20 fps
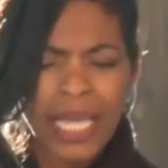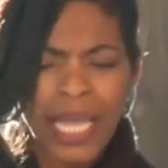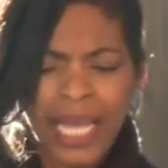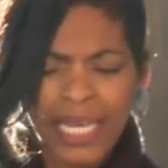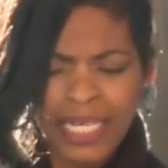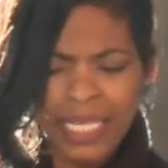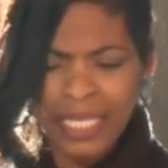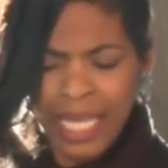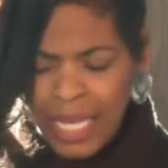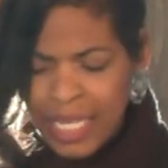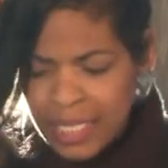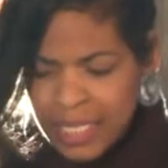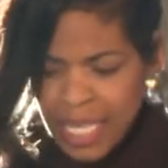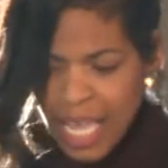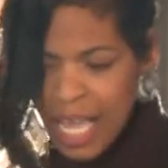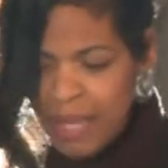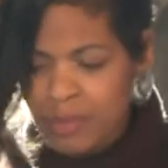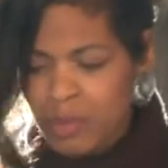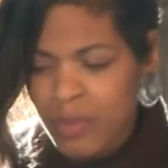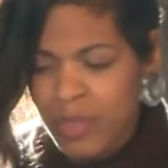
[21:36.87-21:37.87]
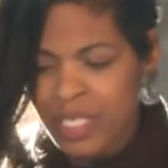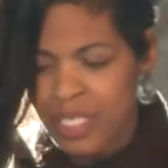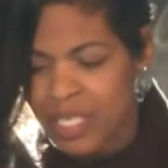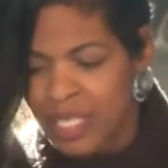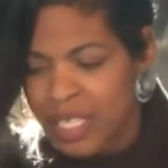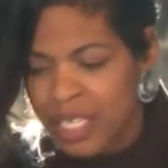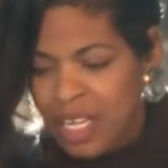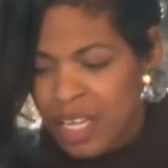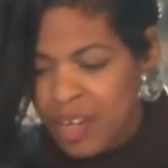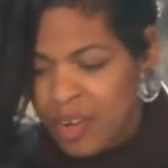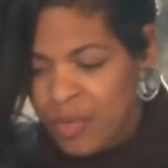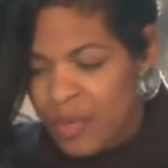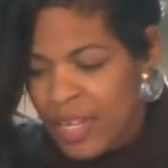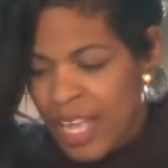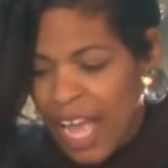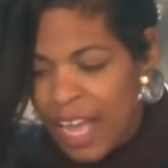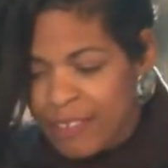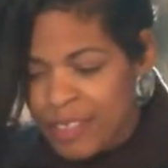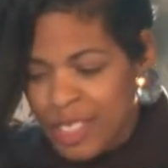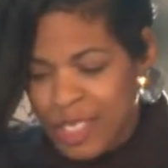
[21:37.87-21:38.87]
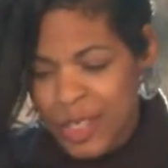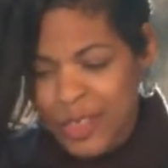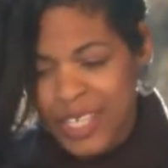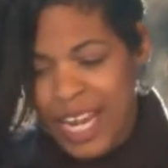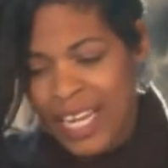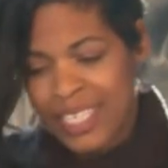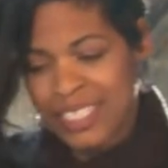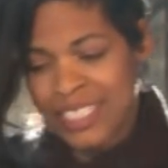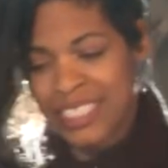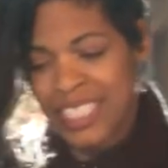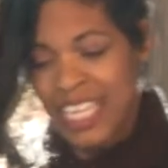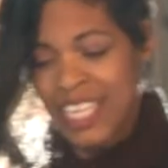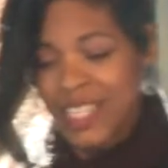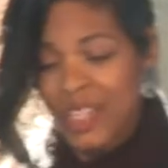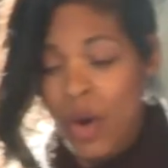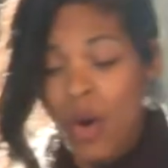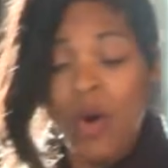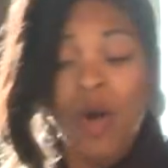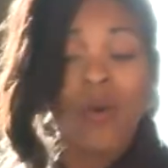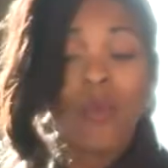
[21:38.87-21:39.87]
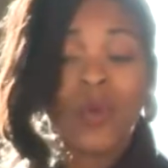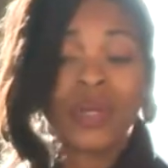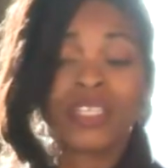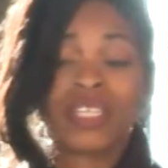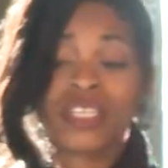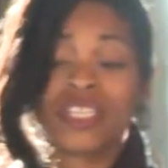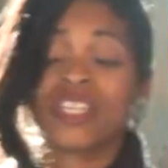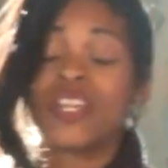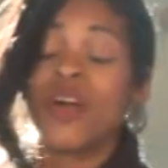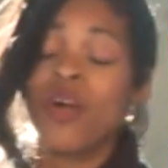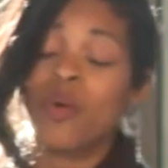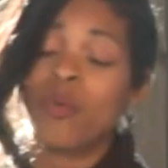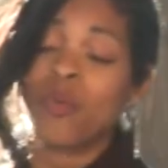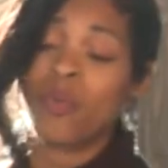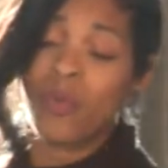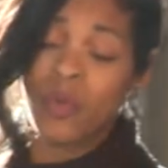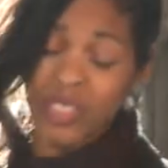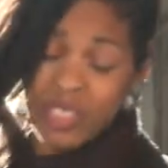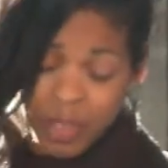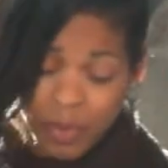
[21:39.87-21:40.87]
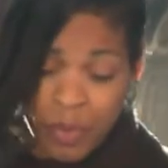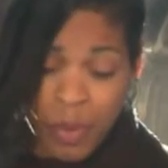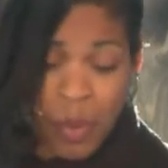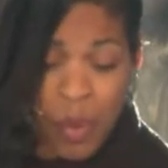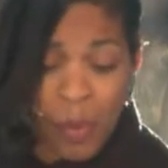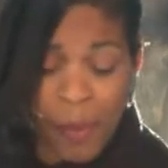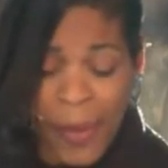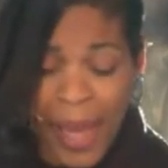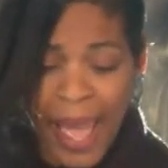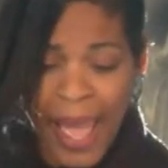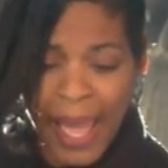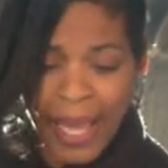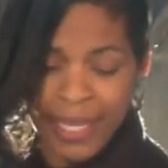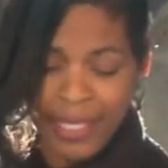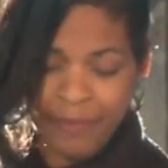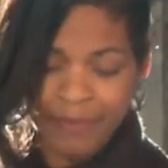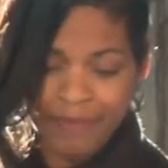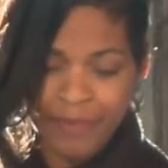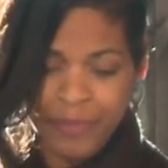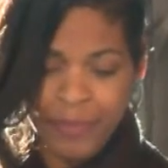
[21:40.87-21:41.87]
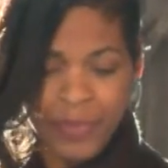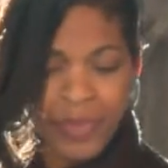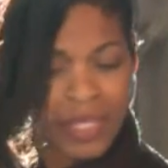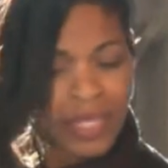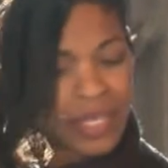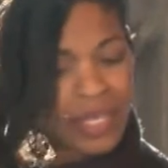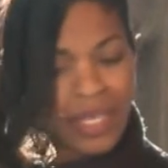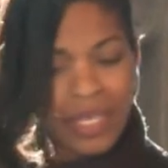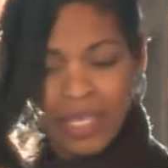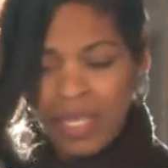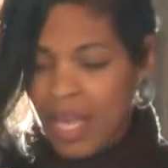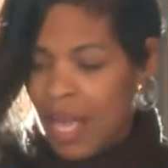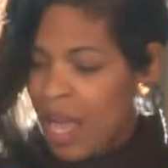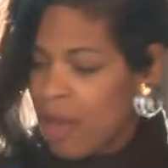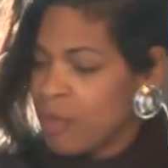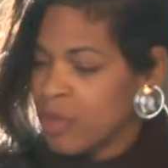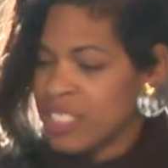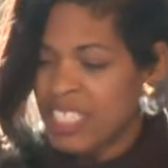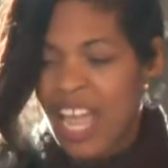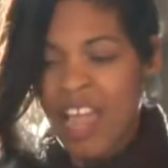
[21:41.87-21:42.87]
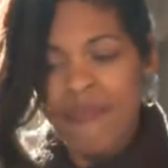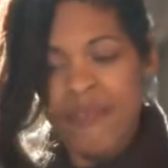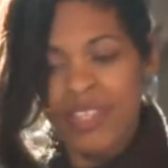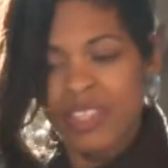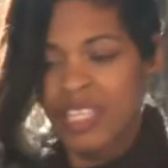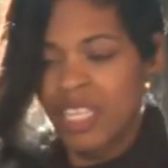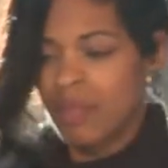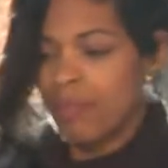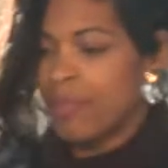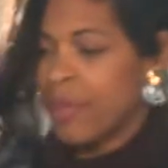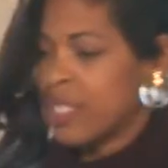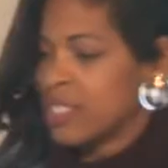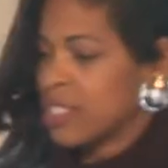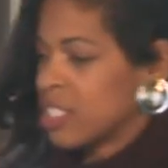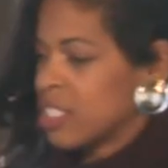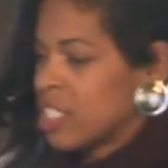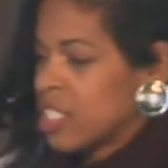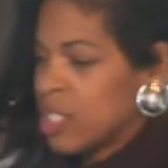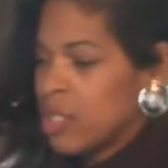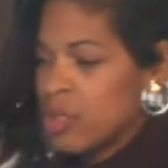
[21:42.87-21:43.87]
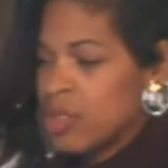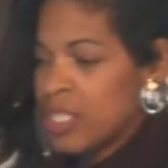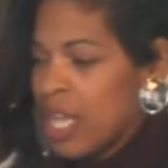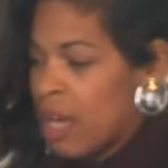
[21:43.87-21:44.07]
And a lot of times we, we have to learn how to say no and when to know when to pull back. I was everything, P's and Q's.